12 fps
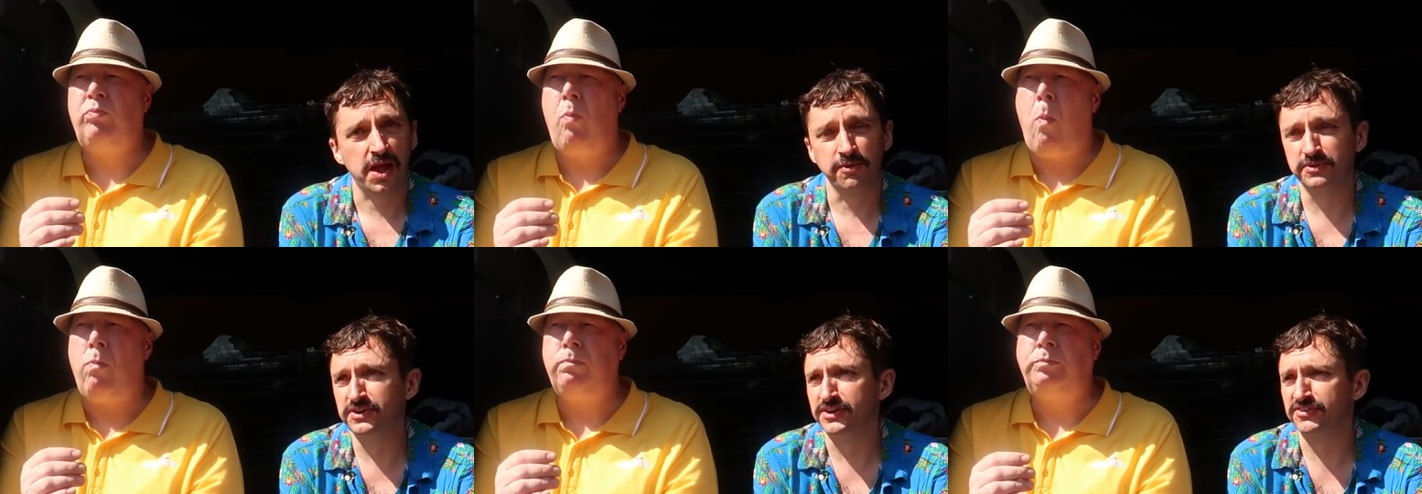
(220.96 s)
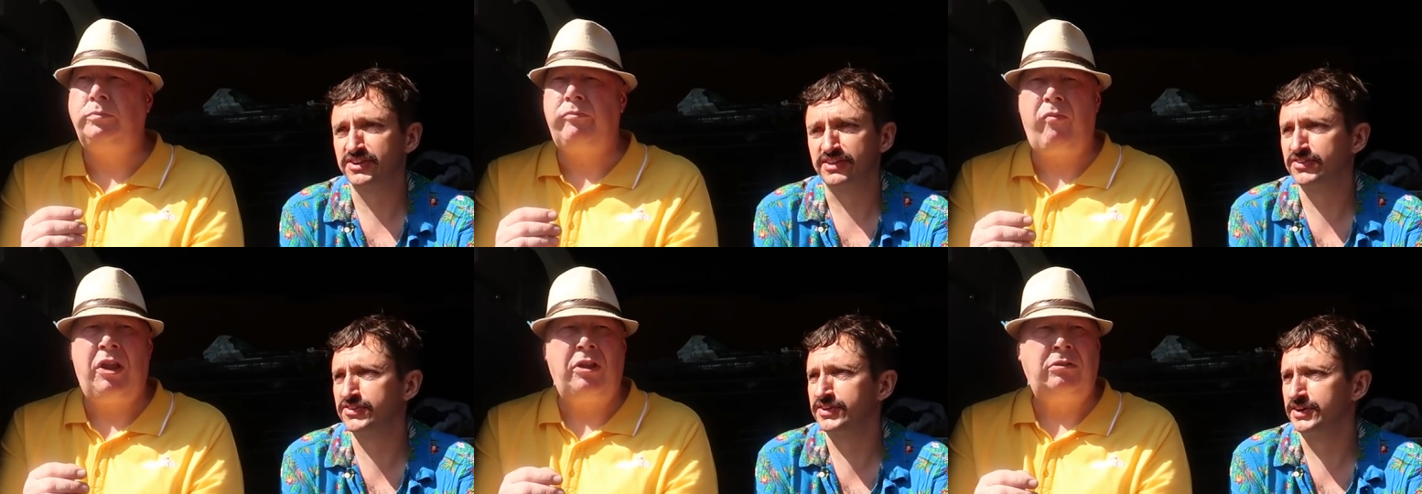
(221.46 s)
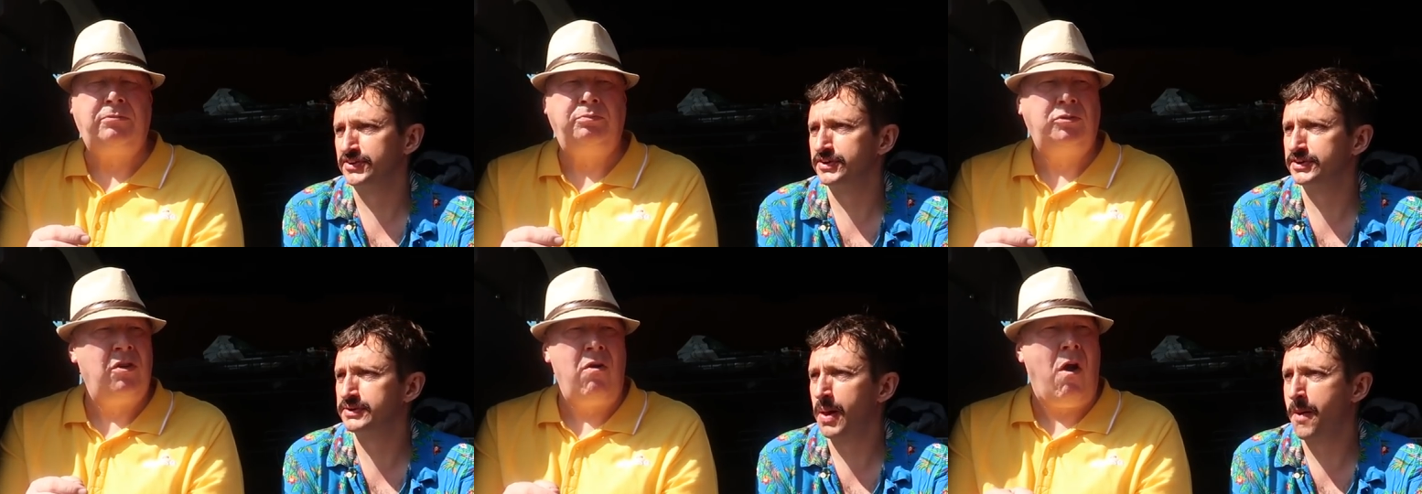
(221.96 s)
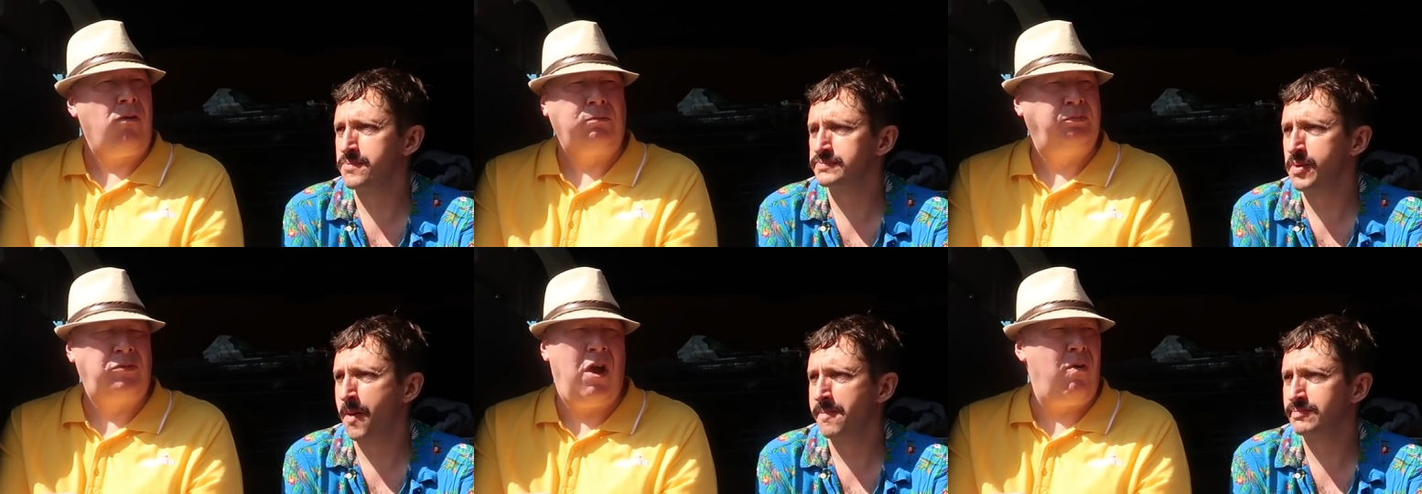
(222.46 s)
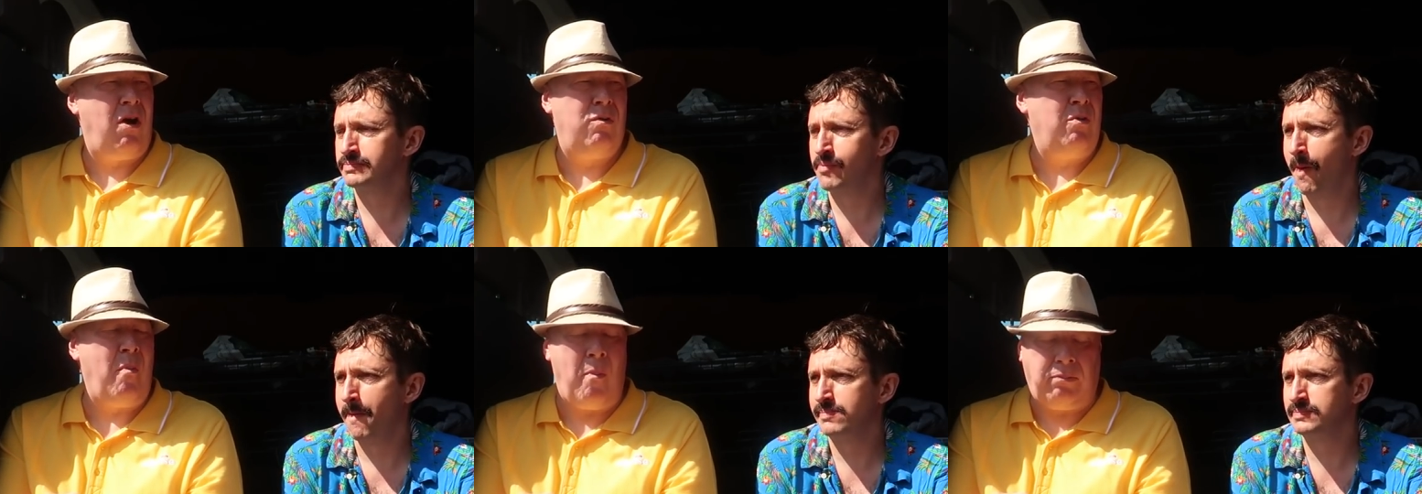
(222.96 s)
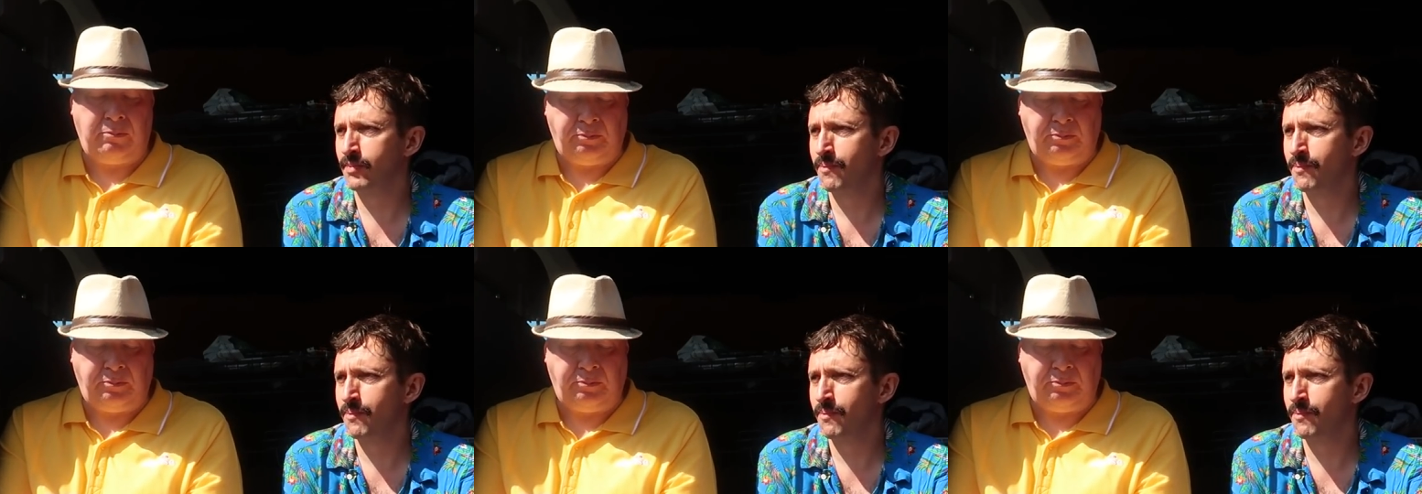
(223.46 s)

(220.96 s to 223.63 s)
Speaker 1: I would not say this is hot dog. No, I wouldn't.